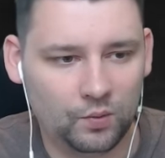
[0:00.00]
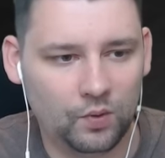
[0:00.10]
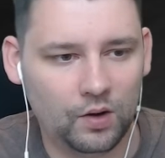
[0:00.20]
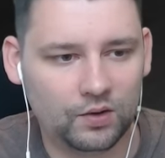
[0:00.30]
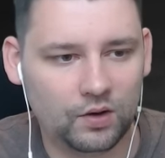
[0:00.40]

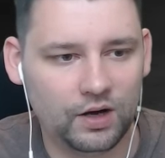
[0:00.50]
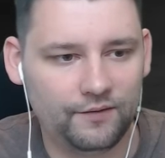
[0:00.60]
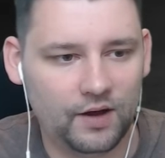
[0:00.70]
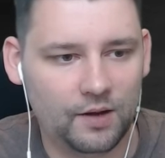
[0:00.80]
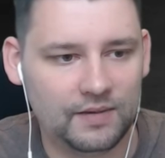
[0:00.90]
What kind
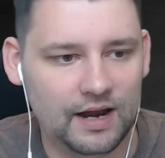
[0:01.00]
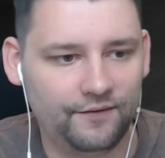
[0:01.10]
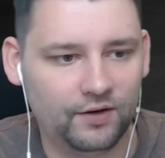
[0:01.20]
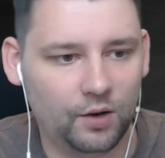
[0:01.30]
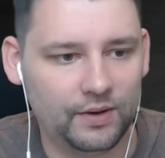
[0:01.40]
of
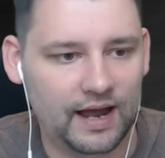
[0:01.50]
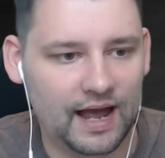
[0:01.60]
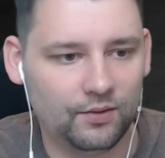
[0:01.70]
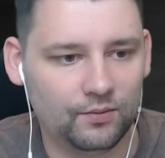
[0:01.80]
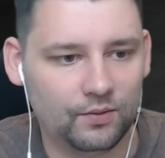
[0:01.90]
level are we
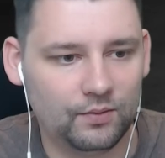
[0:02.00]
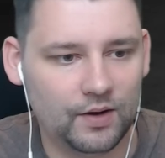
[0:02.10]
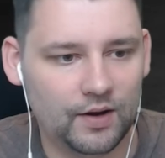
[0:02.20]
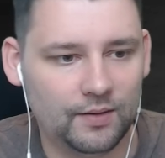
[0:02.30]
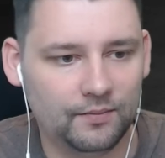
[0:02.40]
at?
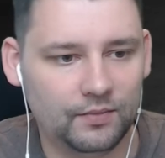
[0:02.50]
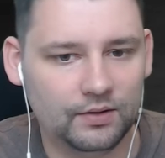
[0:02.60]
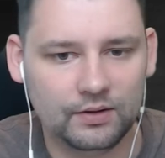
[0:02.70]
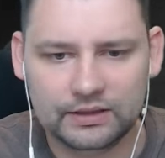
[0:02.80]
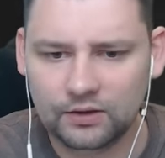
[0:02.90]

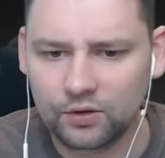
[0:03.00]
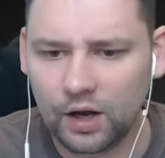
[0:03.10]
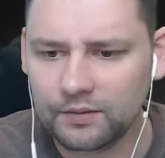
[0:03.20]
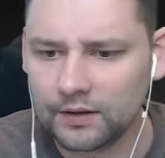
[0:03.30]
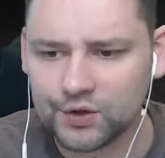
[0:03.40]

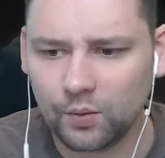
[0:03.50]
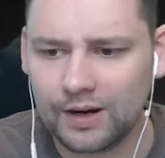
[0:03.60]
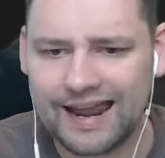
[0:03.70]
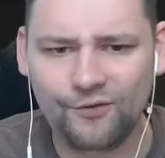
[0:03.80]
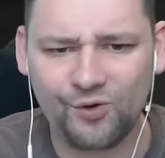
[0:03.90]
I'm not sure
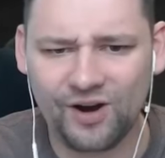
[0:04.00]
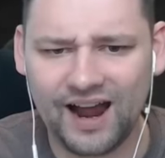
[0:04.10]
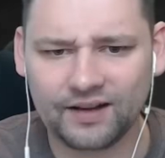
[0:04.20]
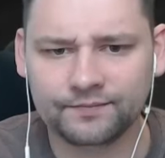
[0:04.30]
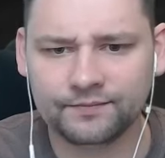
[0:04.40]
what level we're
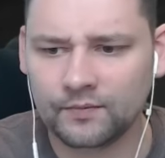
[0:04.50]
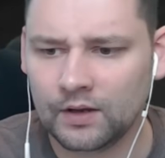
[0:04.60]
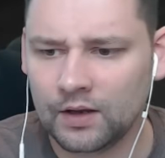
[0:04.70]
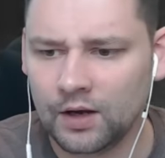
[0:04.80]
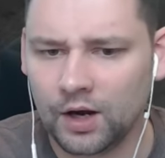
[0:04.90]
at.
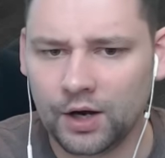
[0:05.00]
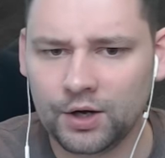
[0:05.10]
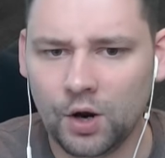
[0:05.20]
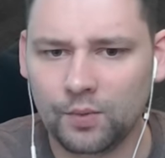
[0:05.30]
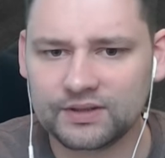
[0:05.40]
I
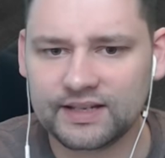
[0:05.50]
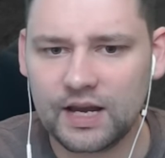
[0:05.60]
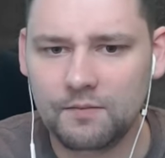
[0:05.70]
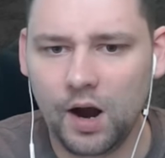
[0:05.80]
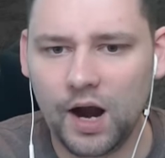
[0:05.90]
don't know, but let's
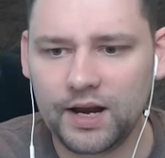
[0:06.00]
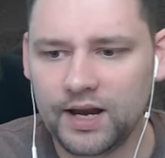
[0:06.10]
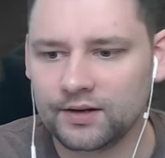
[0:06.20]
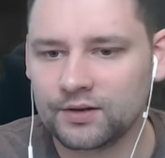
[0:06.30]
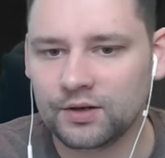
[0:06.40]
keep
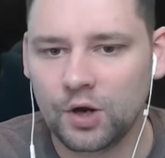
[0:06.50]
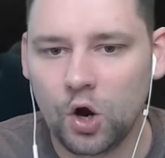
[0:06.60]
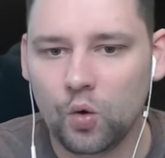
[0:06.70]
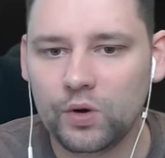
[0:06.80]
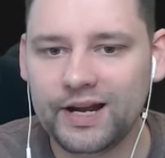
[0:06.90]
mining.
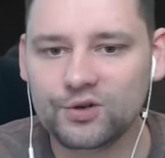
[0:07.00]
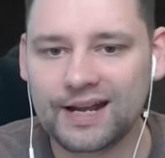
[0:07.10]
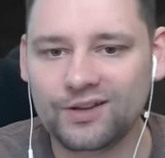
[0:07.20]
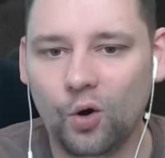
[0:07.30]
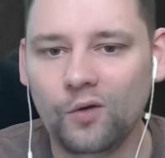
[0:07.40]
We need to
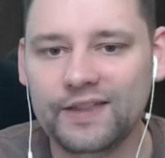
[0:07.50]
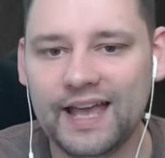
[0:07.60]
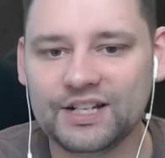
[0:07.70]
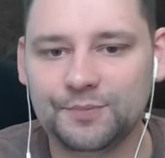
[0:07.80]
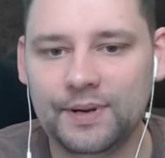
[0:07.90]
get all the
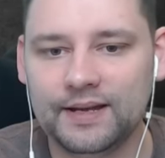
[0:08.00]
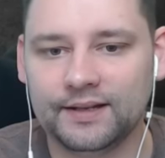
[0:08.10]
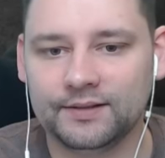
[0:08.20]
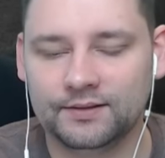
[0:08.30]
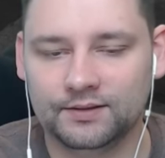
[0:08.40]
XP.